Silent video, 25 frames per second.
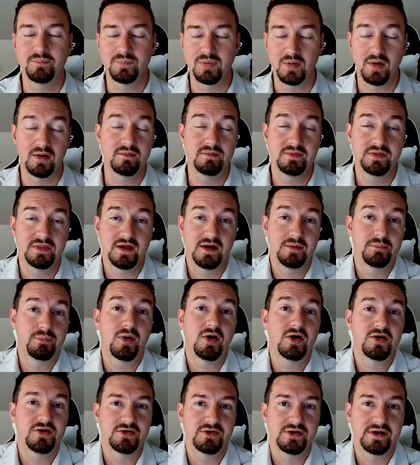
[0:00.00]
par- they're
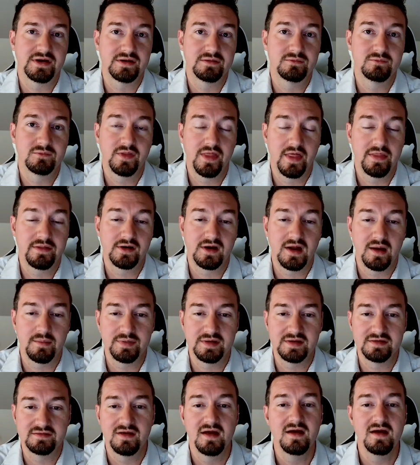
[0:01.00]
partnering with other companies.